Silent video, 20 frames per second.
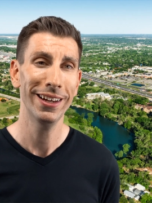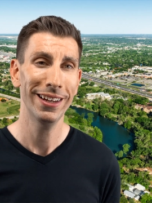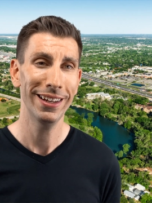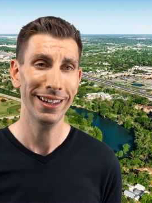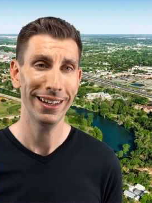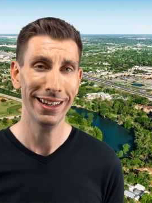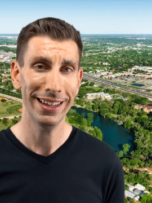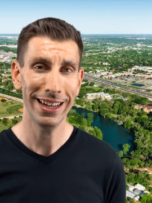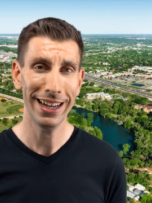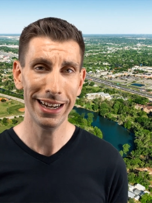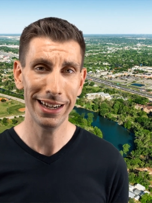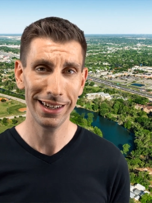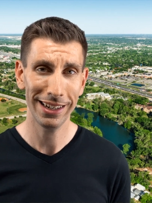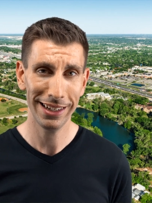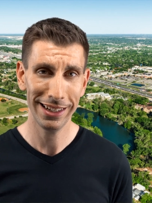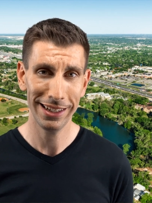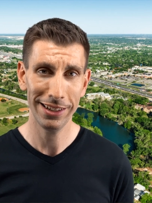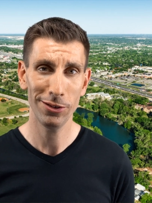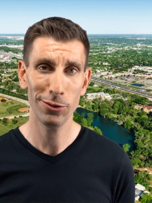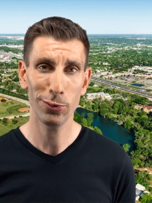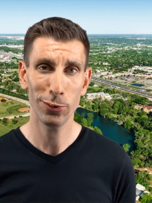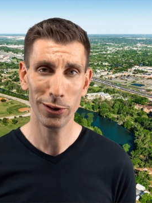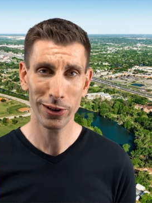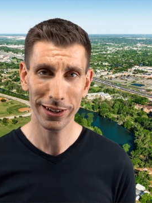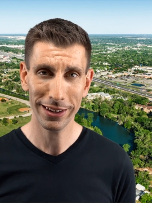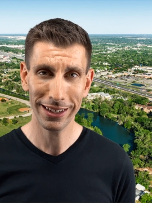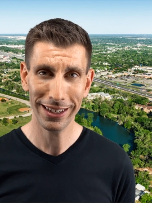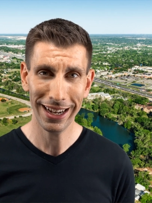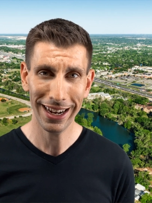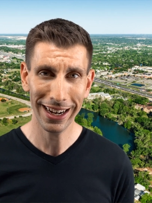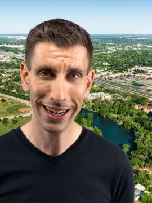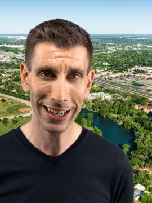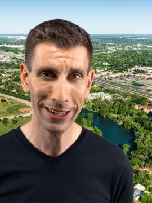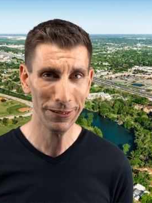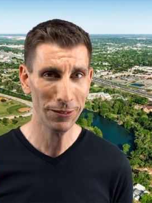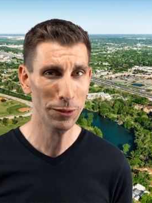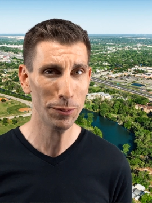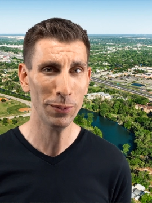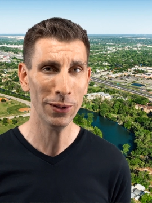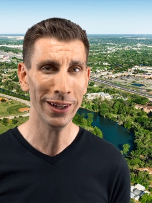that is one of the
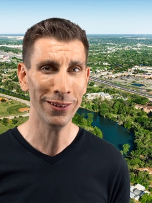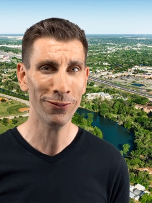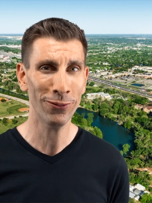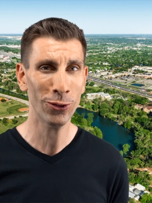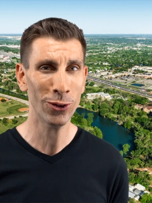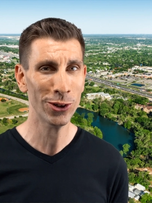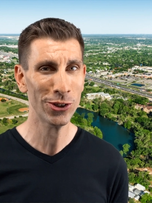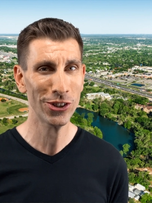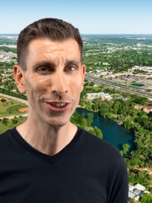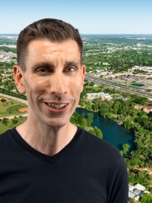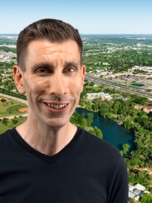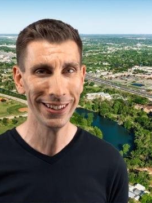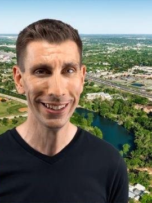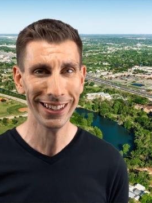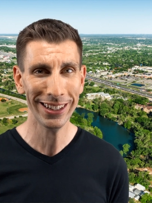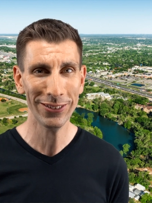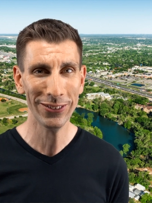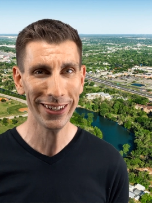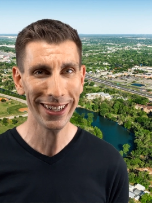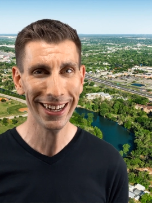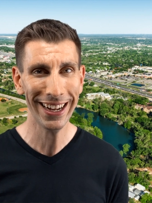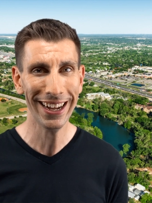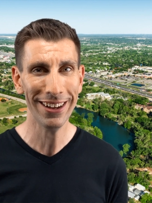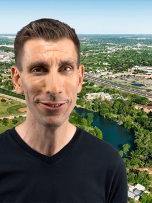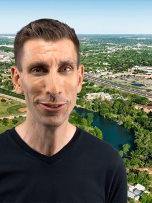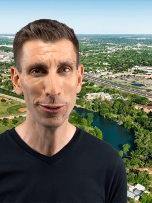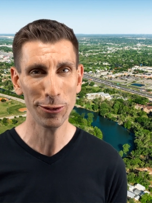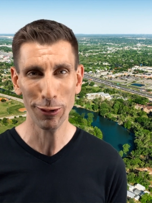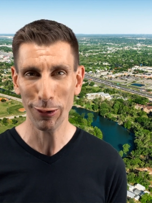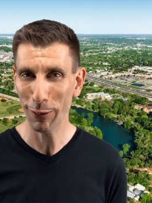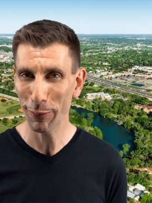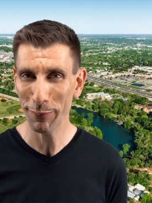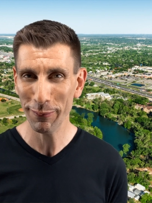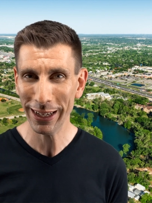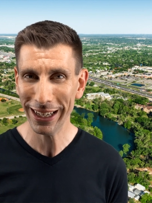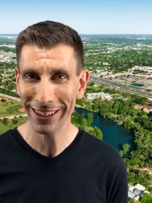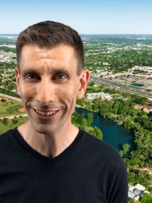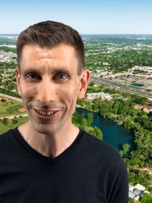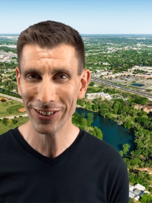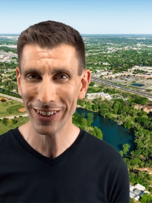negatives, but fortunately we have some
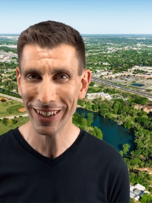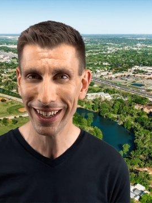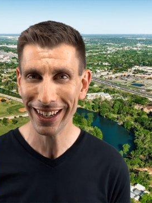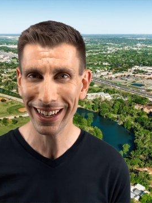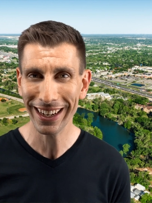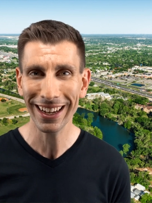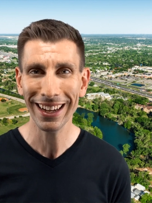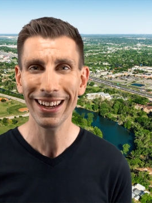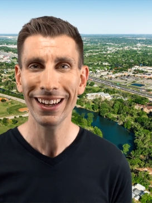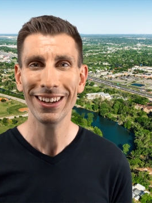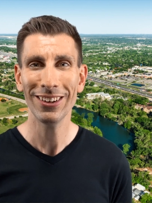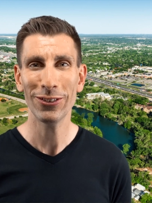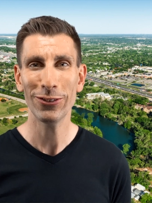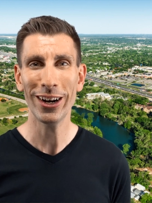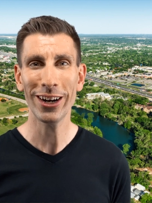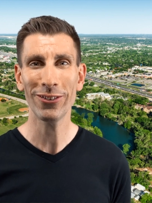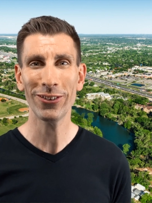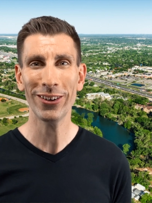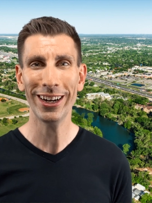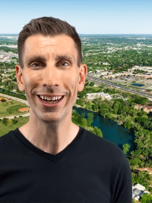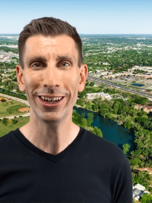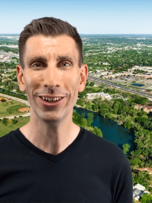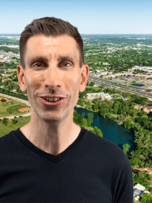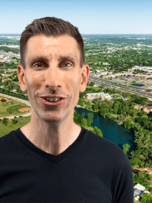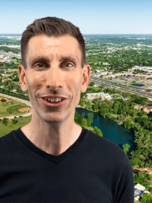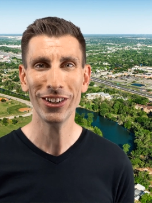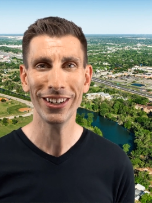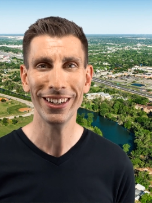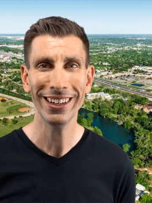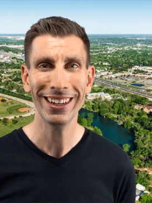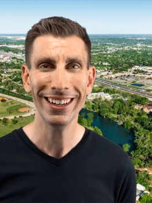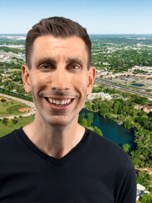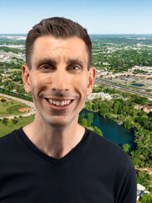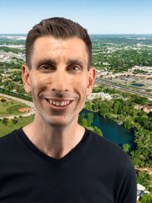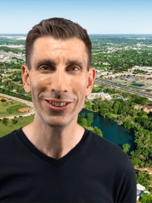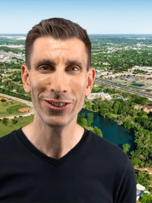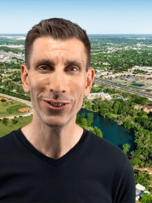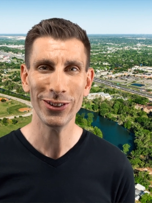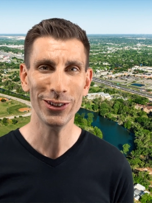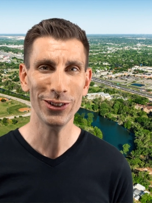amazing recreation
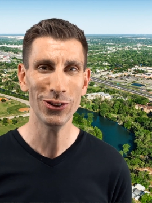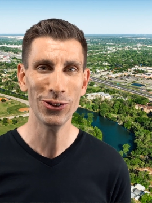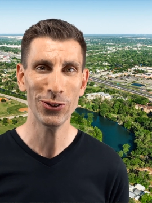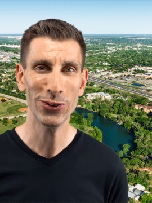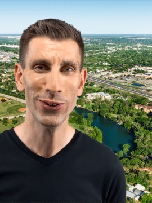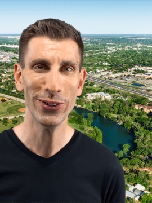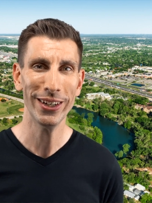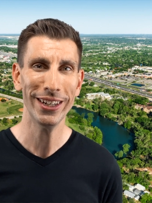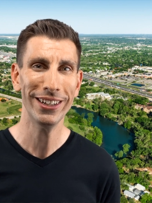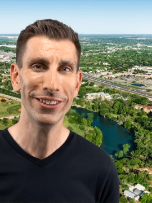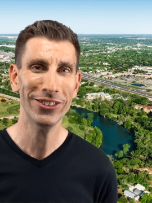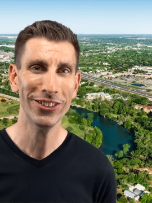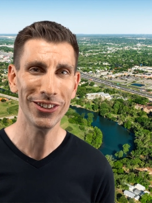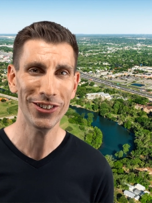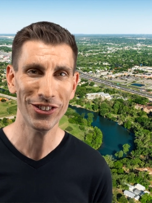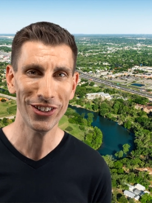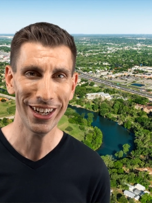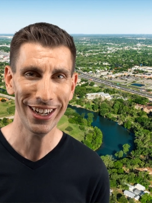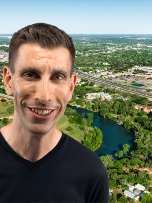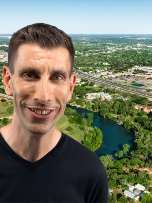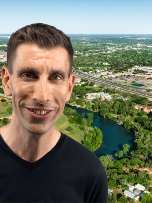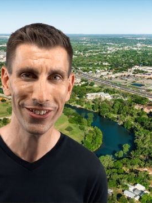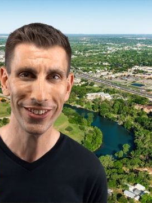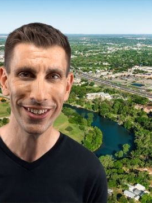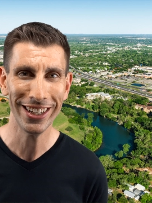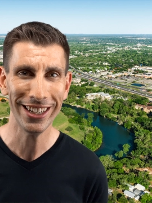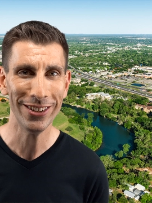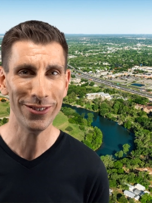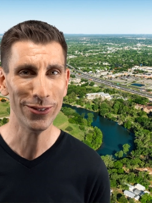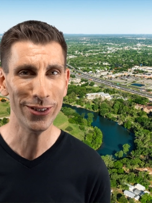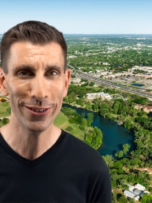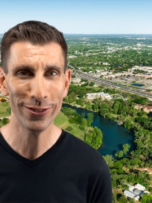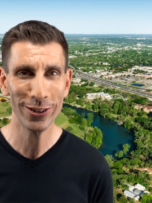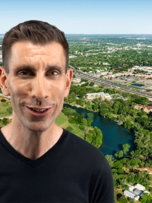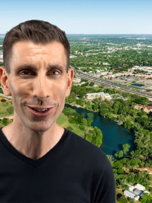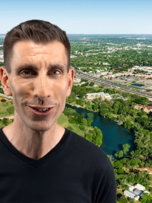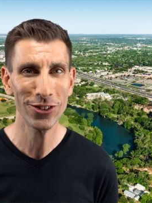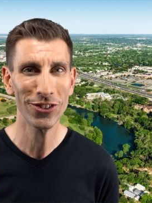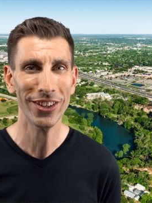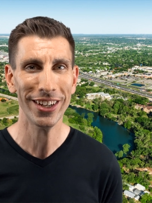to enjoy, such as the
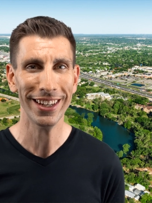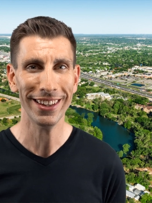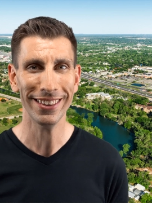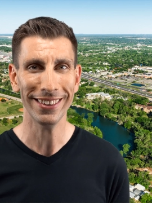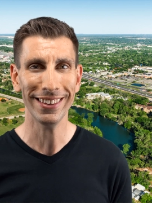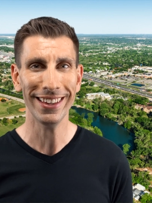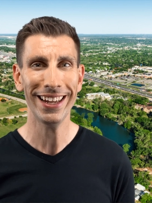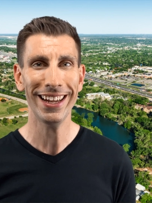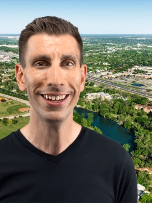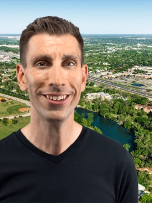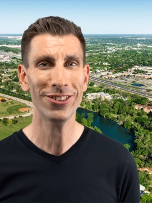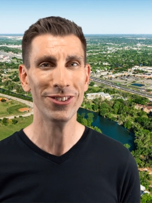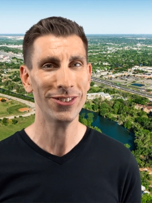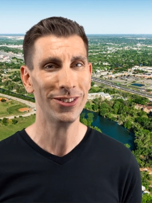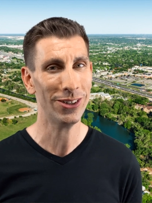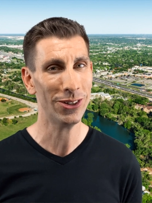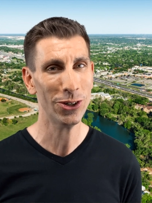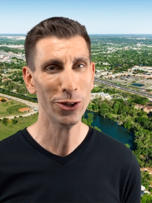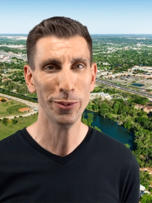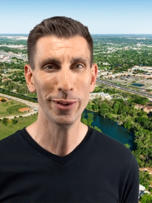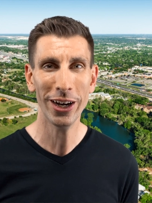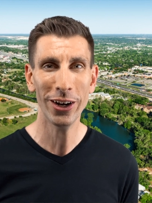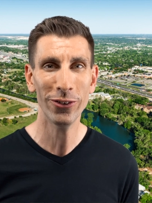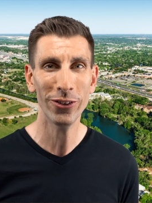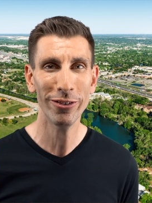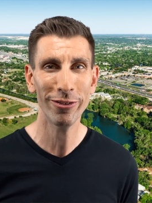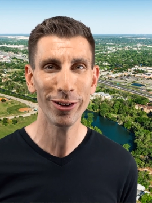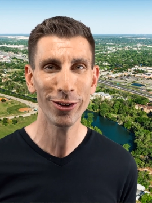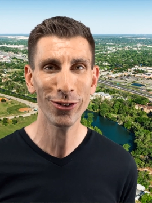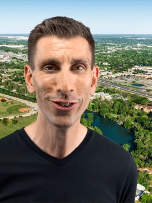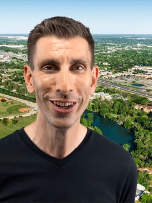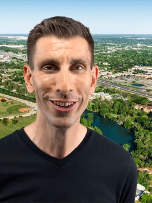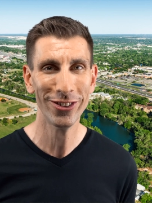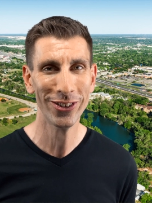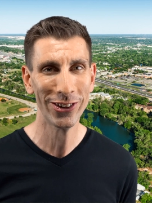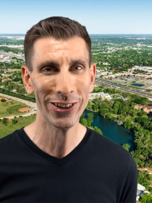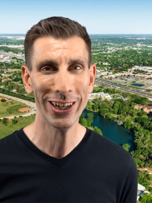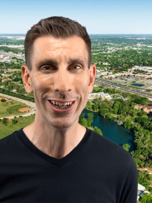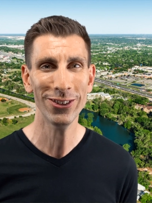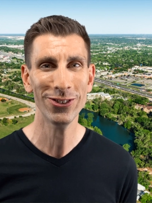rivers and lakes. The Comal River stays a
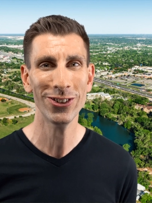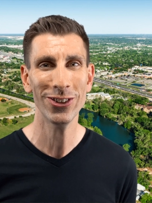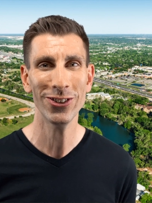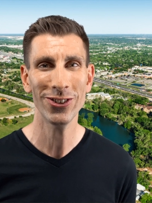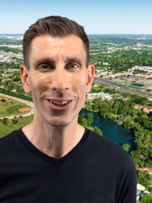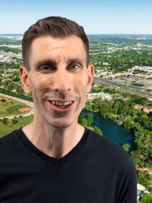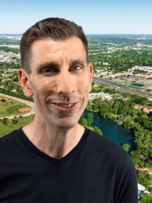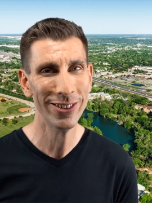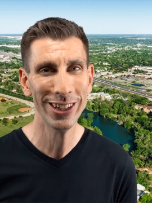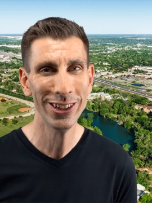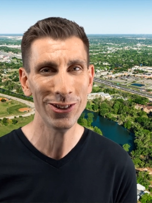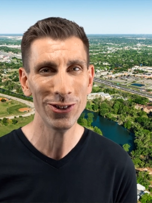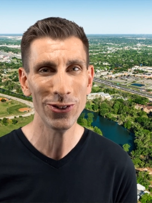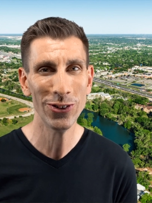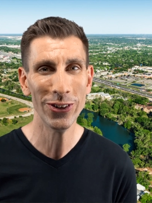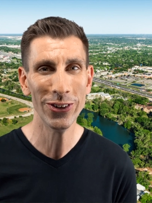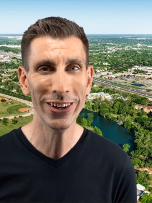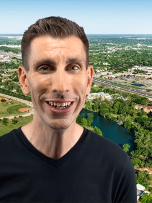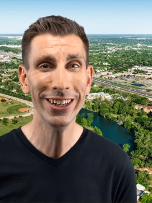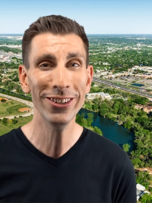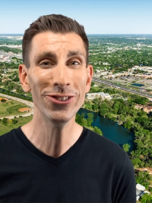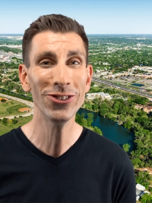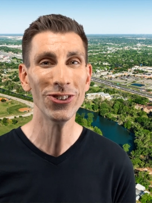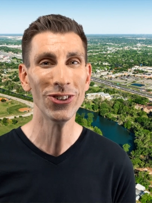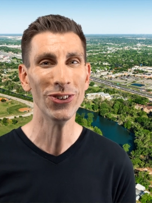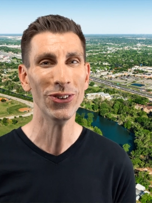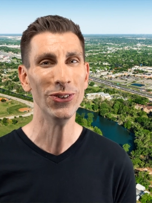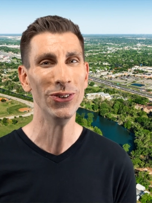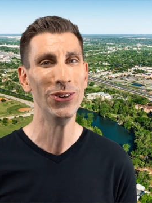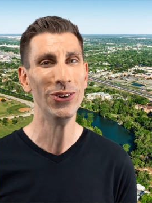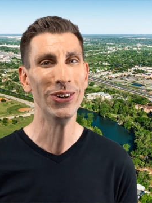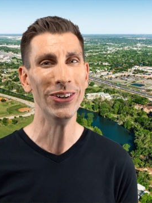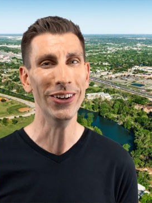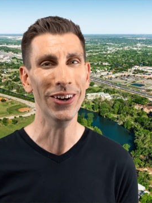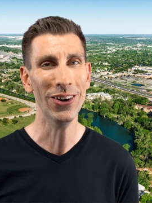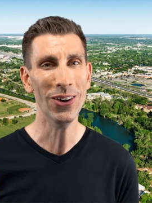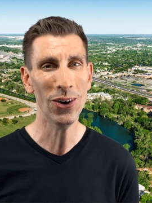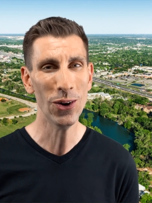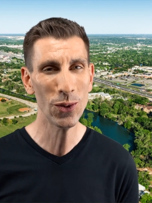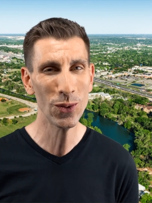constant seventy-two degrees, so you can
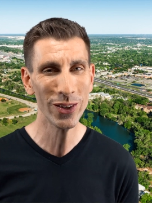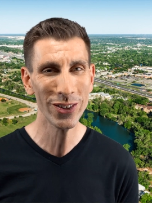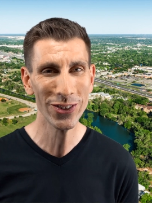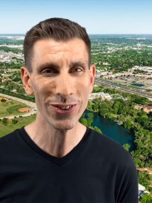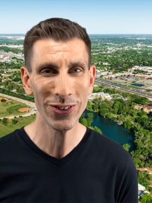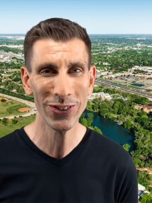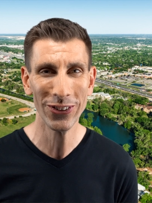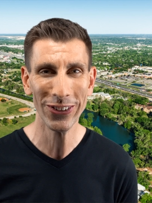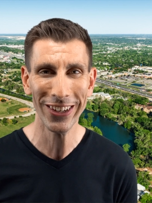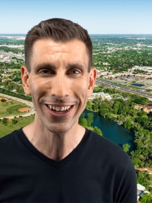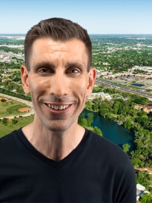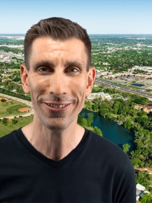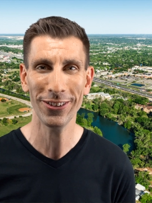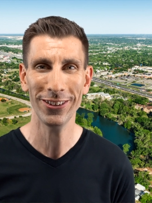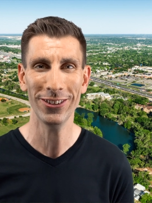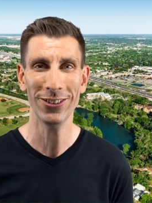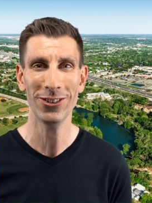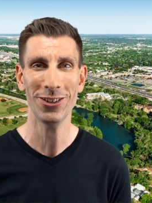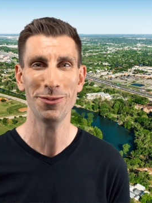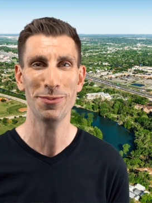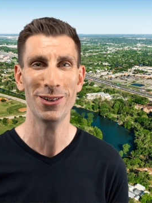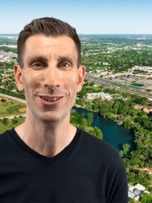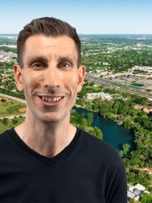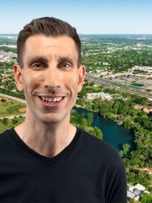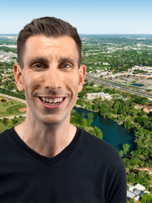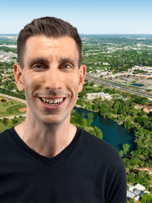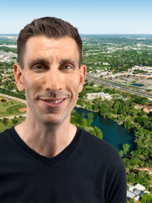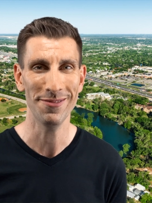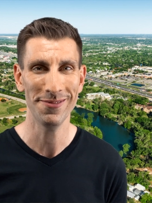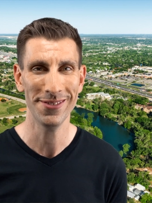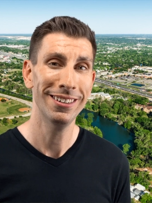always cool off in the summertime.